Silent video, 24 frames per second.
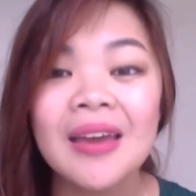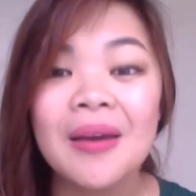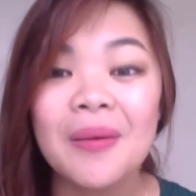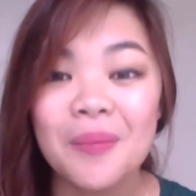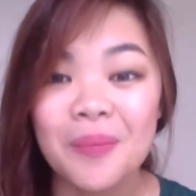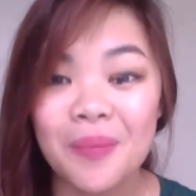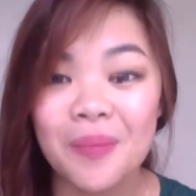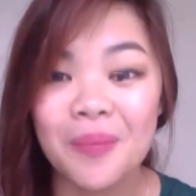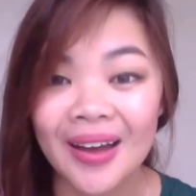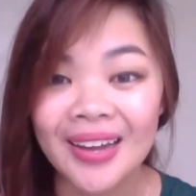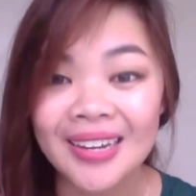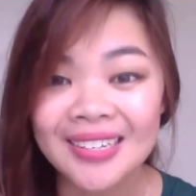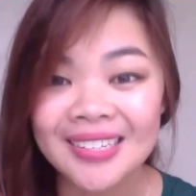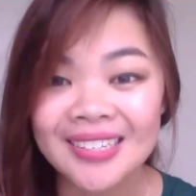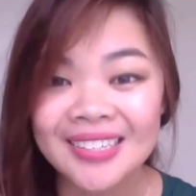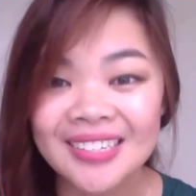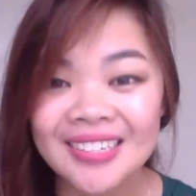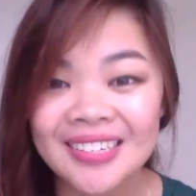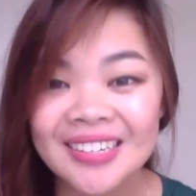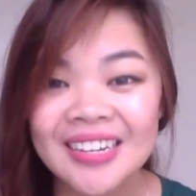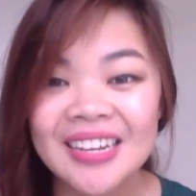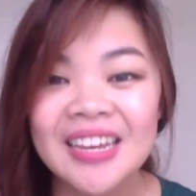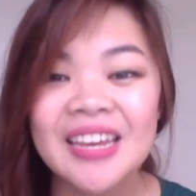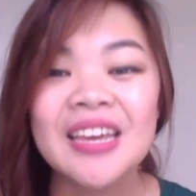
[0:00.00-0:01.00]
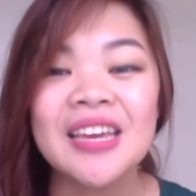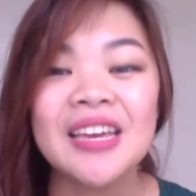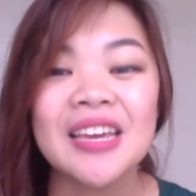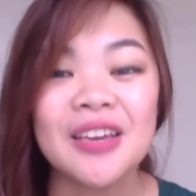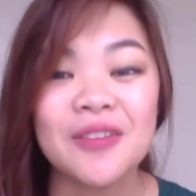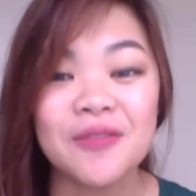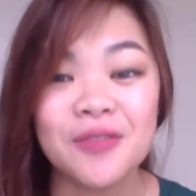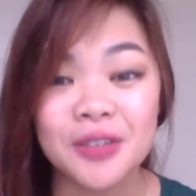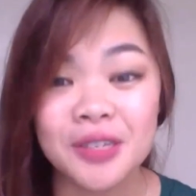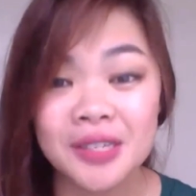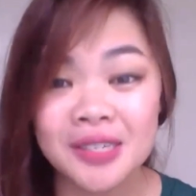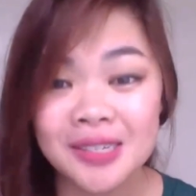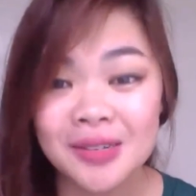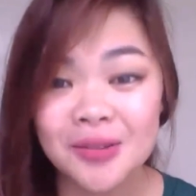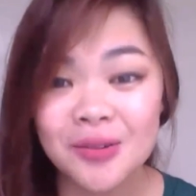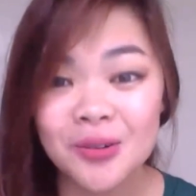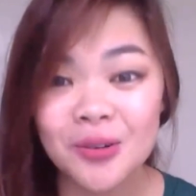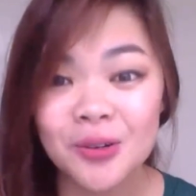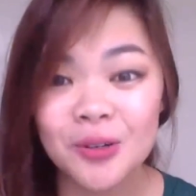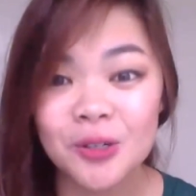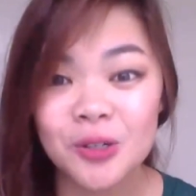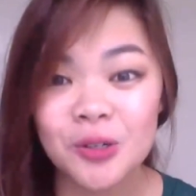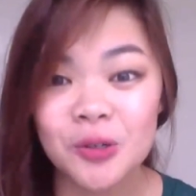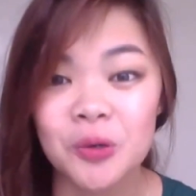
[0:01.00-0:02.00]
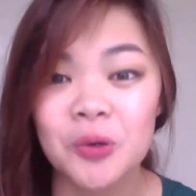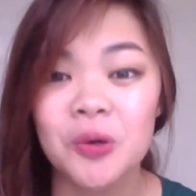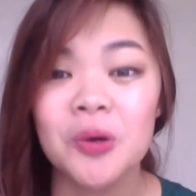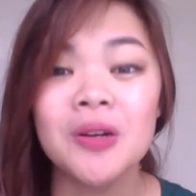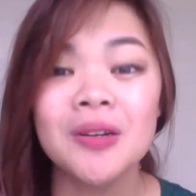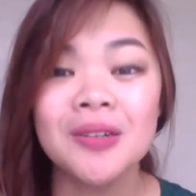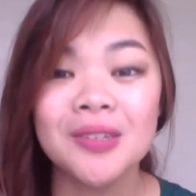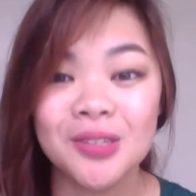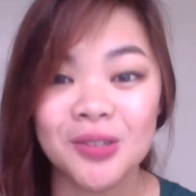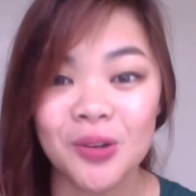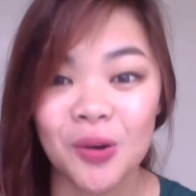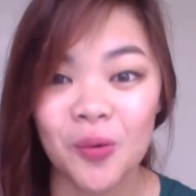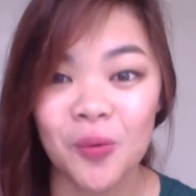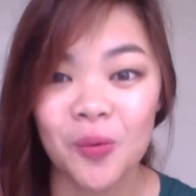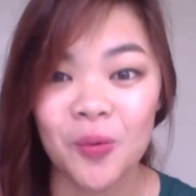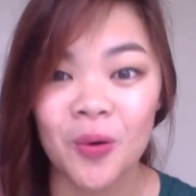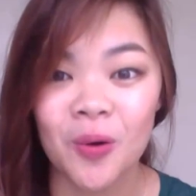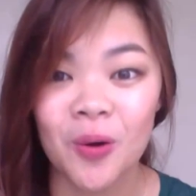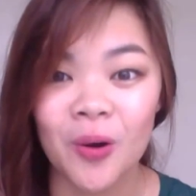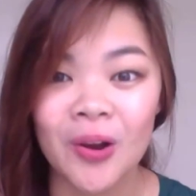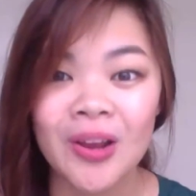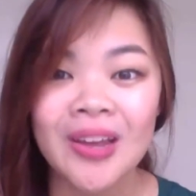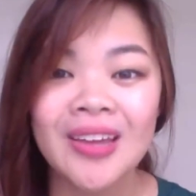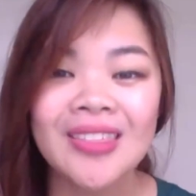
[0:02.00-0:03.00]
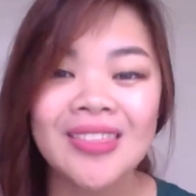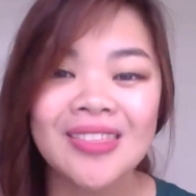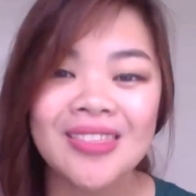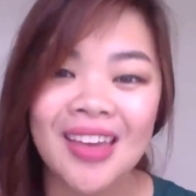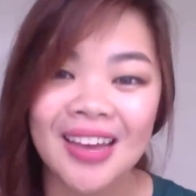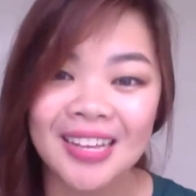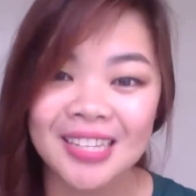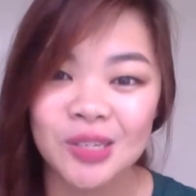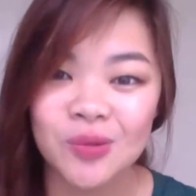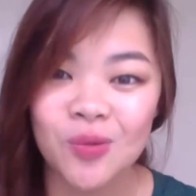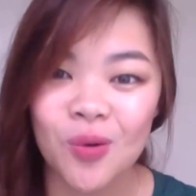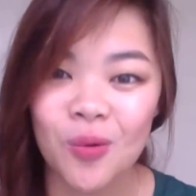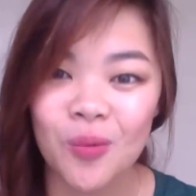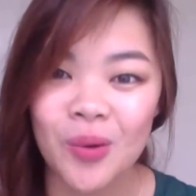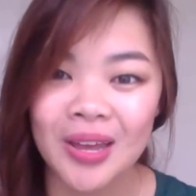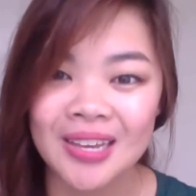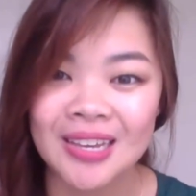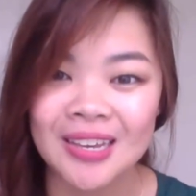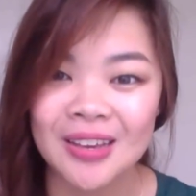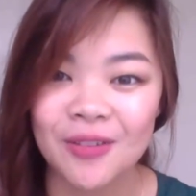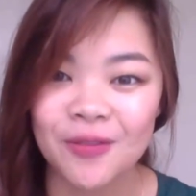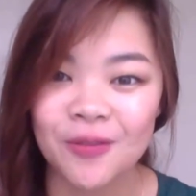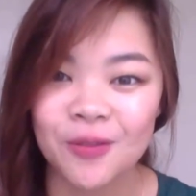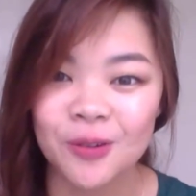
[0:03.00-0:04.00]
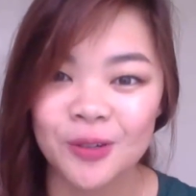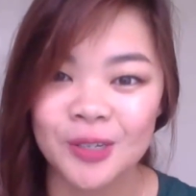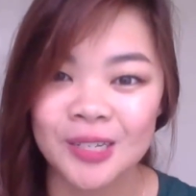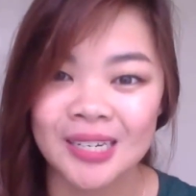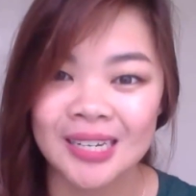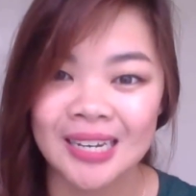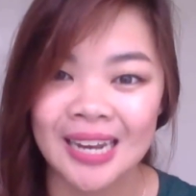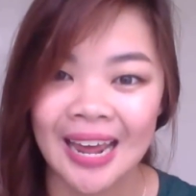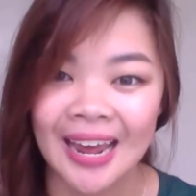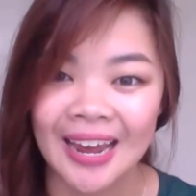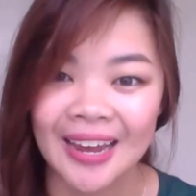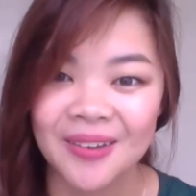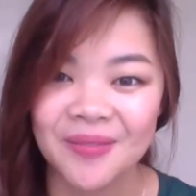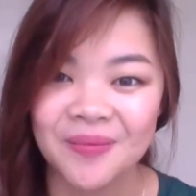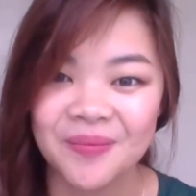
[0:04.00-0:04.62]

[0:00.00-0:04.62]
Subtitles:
But if you're still not sure, don't worry, that's what we're here for today.